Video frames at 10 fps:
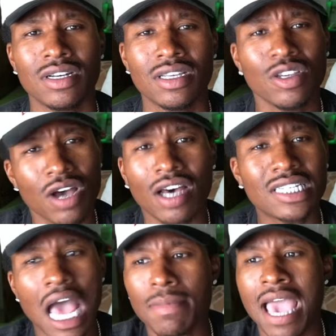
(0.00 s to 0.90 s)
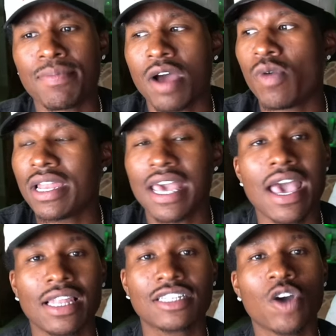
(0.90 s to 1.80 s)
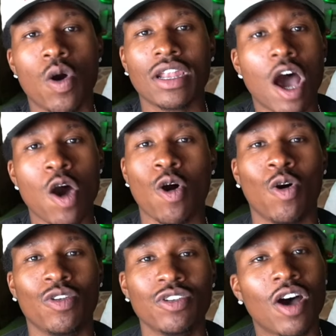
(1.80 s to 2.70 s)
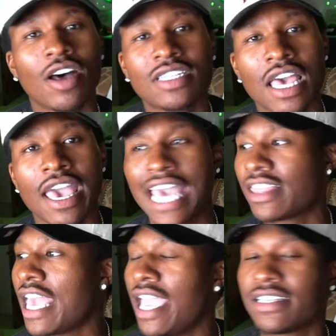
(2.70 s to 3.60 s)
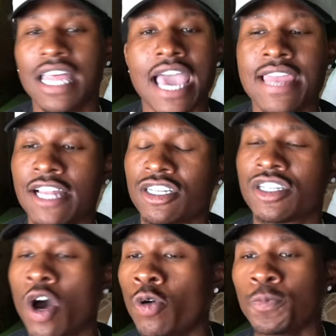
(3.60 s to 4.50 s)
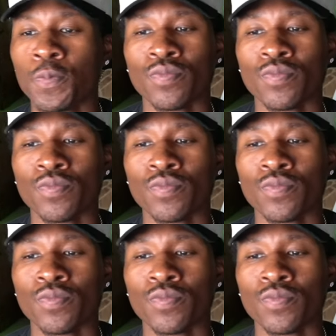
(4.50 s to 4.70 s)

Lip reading: You know what I'm saying? I'm like, bro, what the hell is going on? You know what I'm saying? And things of that nature. So,